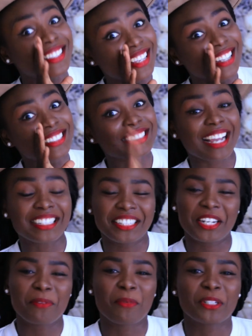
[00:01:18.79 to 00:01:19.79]
Yes, I
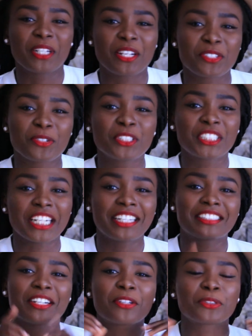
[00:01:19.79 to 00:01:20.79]
started a podcast. Go check
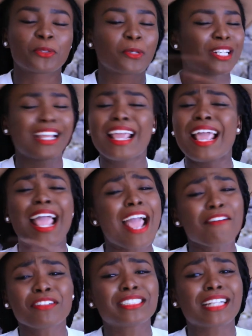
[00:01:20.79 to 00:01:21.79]
it out on
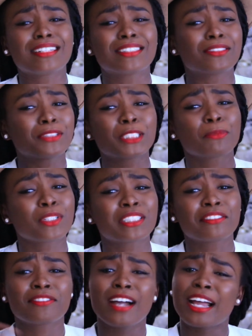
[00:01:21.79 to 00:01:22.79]
every channel,
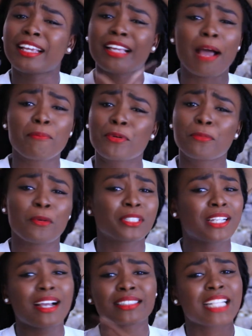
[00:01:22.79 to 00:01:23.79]
Spotify, Apple
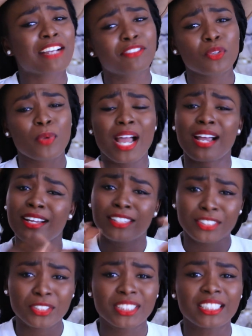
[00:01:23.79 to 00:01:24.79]
Podcasts, everywhere.
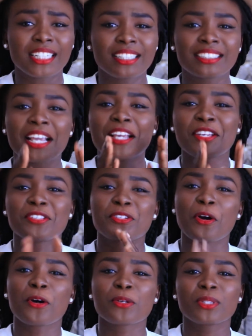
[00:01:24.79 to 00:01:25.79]
Just check it. It's
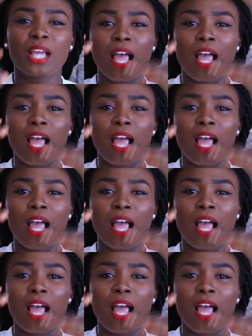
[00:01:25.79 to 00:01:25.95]
called